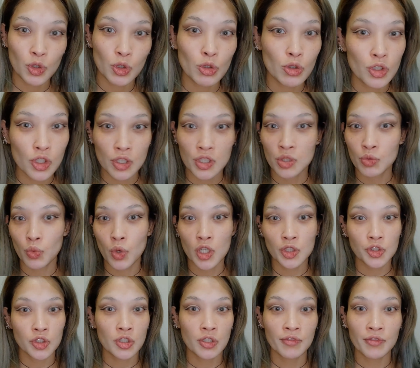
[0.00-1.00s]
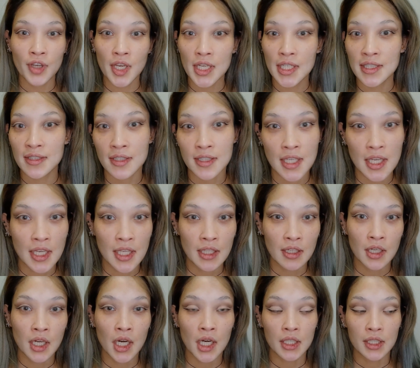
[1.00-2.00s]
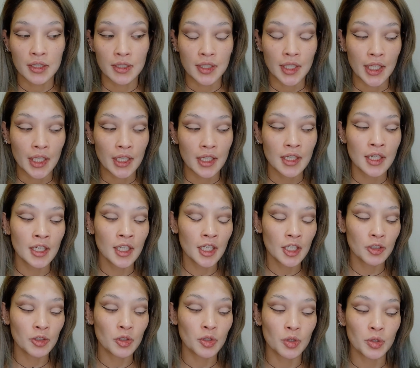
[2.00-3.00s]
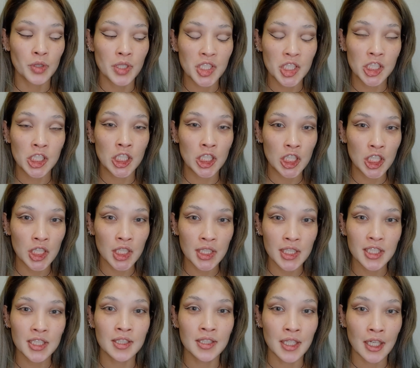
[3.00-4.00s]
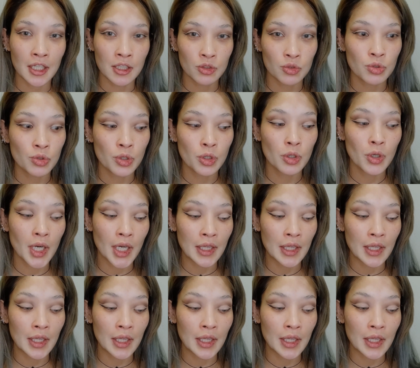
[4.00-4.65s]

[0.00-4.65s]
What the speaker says: You just wash your face skin, kind of like, I don't know, it's good, it's natural.